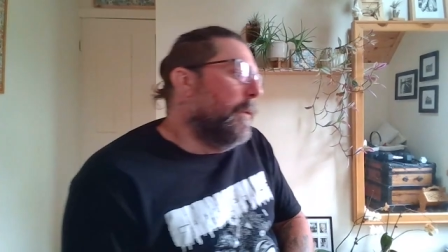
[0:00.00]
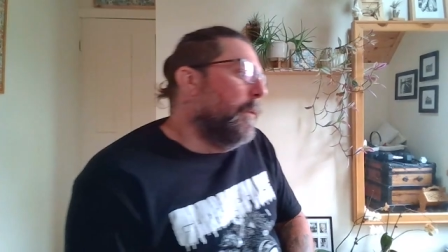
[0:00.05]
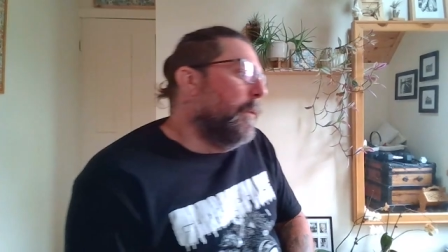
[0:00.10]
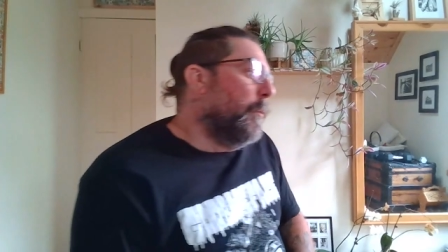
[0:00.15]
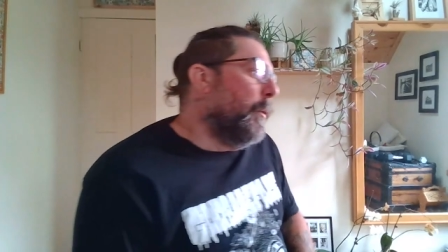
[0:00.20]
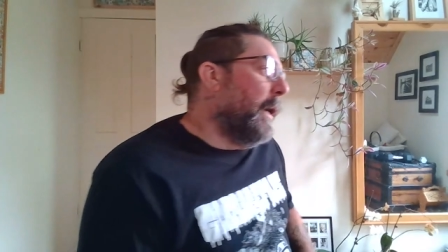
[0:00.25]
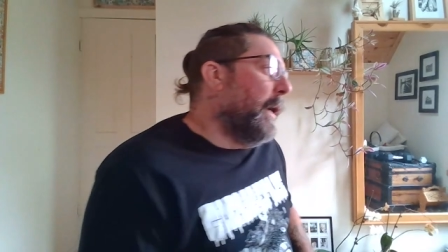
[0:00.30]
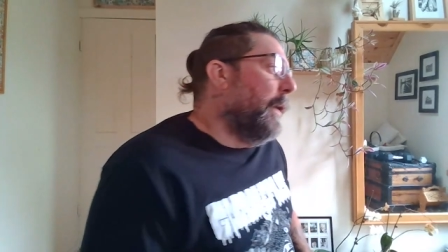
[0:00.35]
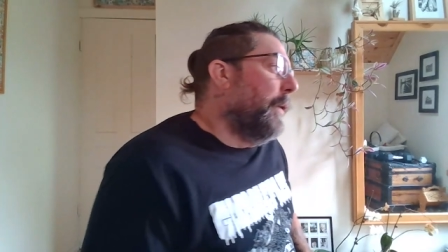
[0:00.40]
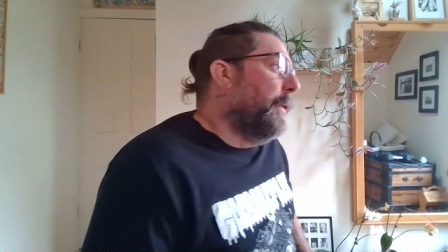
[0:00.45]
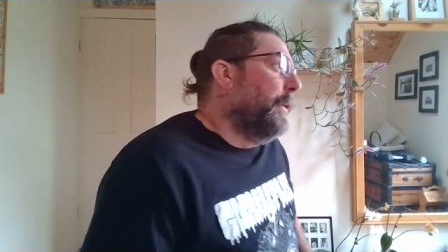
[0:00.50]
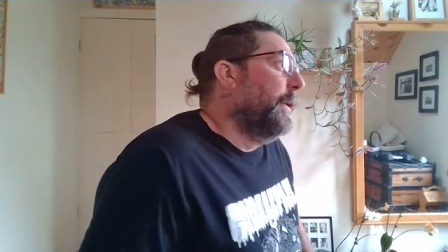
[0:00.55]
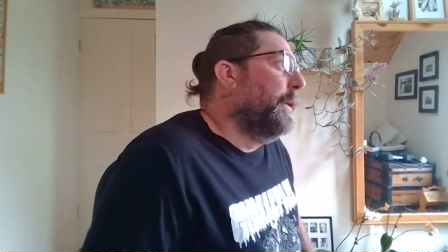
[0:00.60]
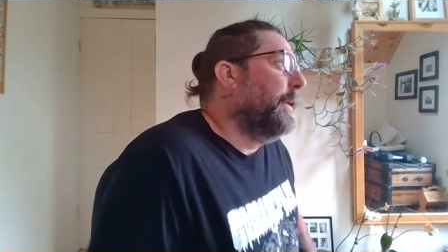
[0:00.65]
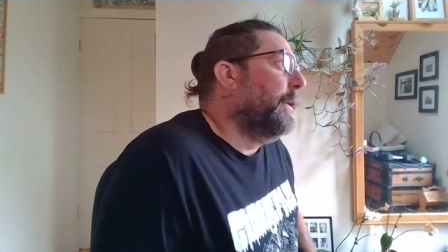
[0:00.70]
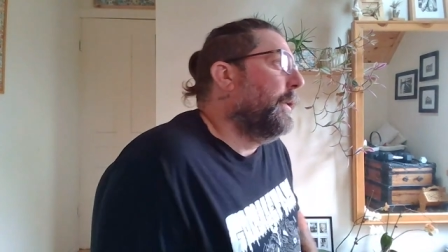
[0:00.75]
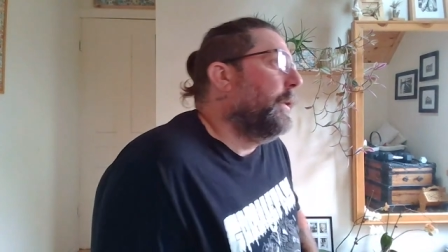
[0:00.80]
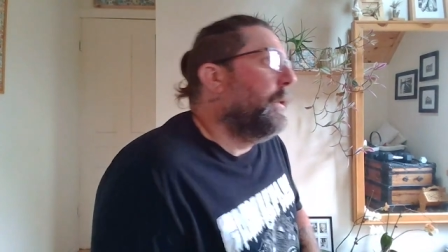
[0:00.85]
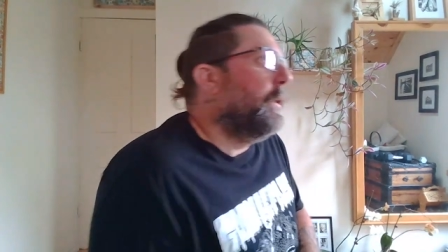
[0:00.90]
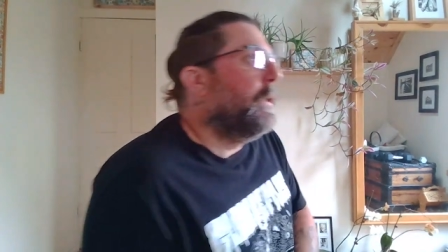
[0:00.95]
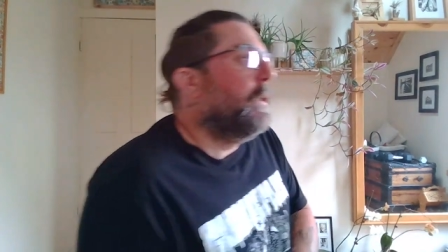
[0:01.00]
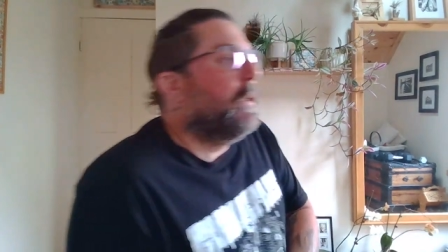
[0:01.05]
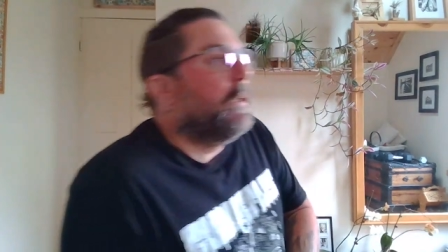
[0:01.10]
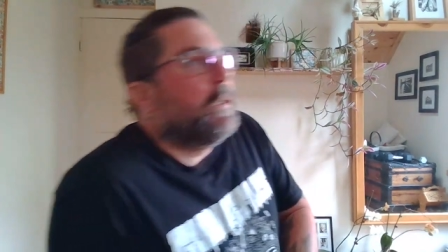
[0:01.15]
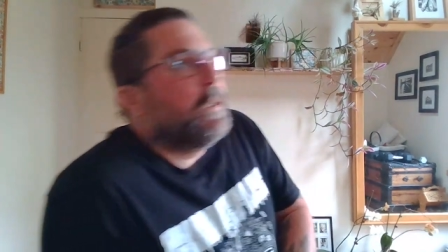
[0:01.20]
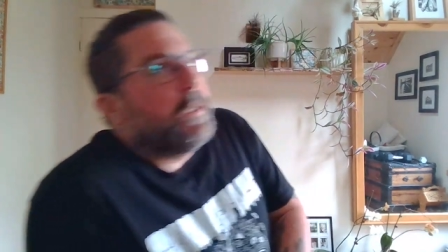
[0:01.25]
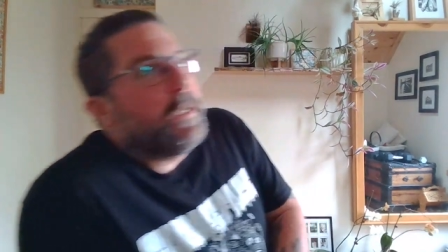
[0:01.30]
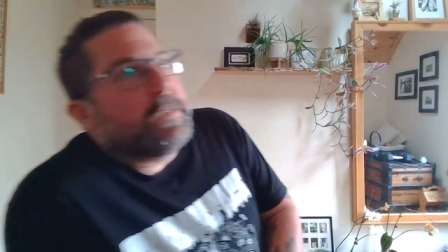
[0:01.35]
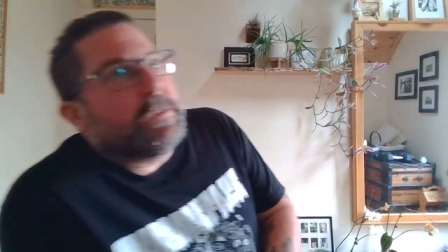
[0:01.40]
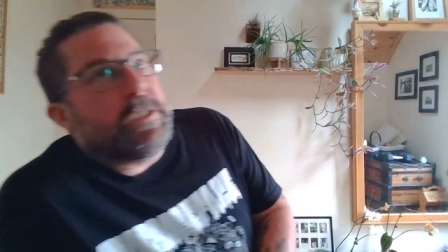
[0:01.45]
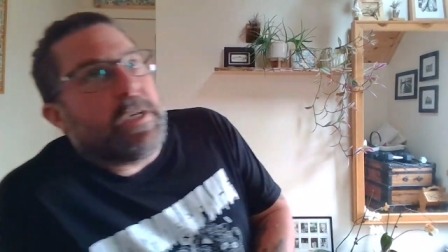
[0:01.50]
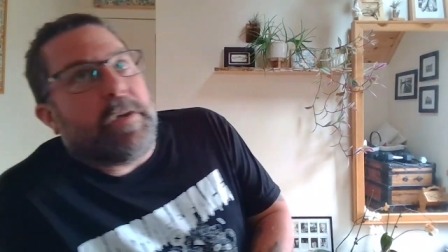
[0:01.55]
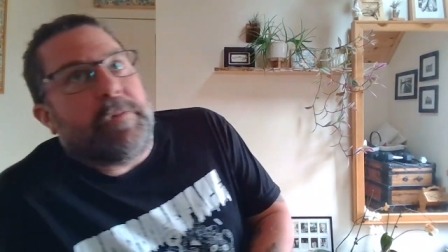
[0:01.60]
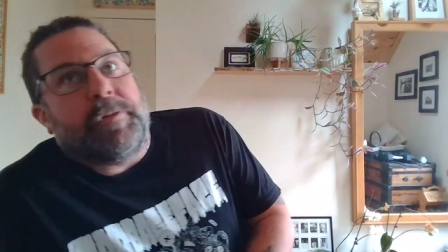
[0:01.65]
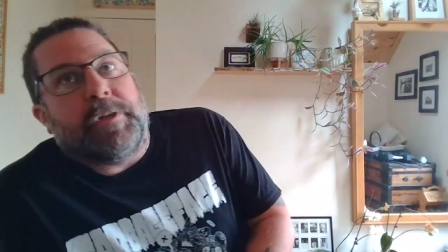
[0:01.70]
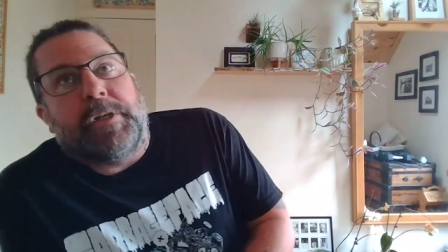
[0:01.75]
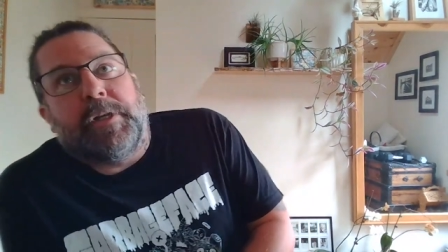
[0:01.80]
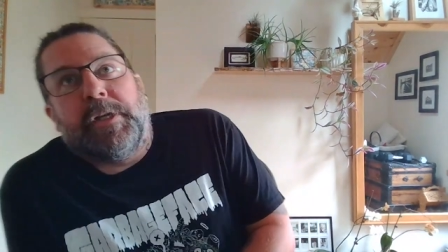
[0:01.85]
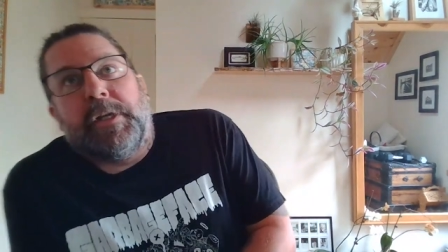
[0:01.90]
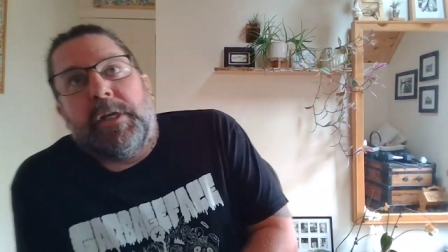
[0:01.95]
Wow. That's
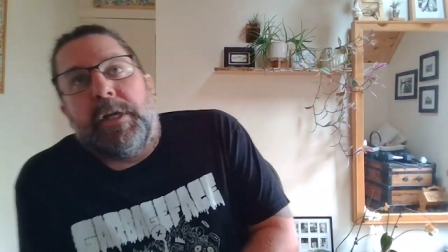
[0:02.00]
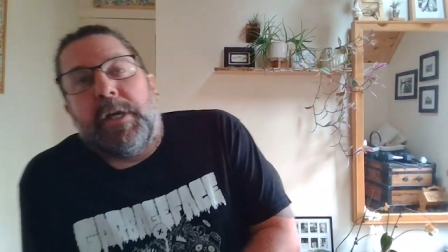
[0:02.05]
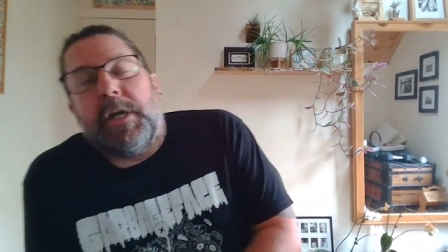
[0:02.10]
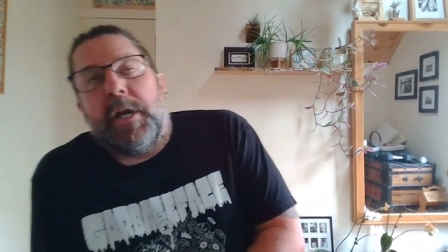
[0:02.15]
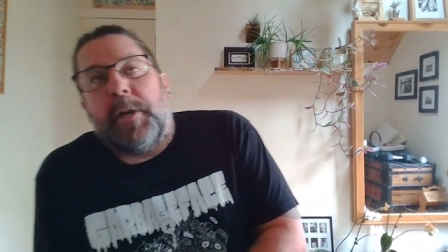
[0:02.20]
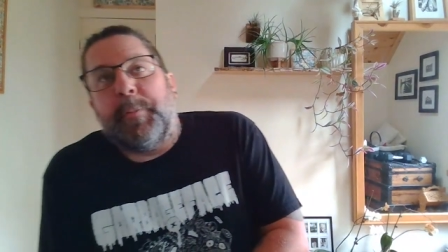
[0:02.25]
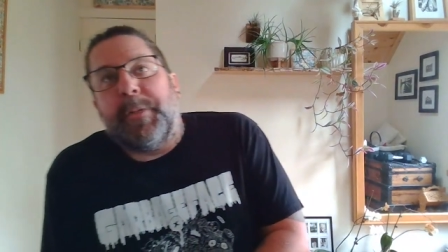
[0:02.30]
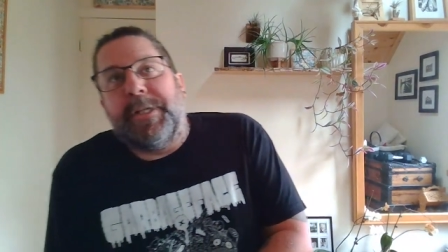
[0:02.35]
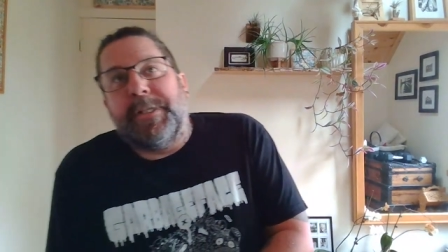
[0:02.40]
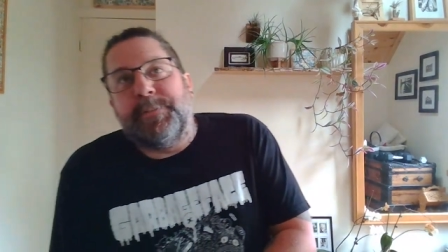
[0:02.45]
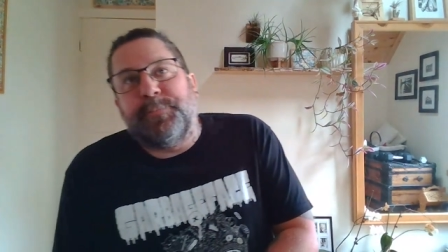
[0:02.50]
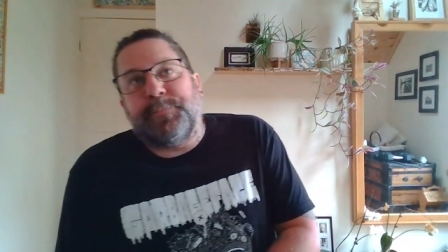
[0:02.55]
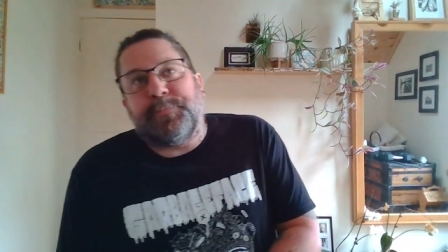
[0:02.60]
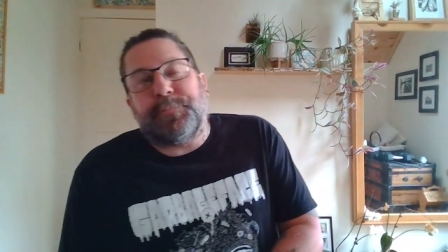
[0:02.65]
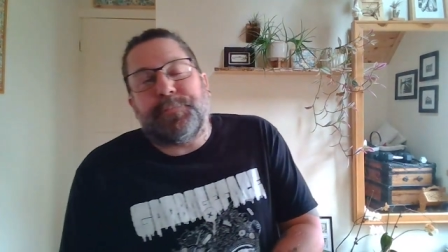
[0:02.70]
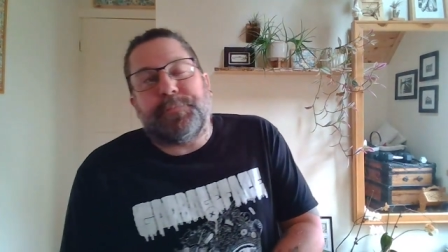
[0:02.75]
heavy. I mean,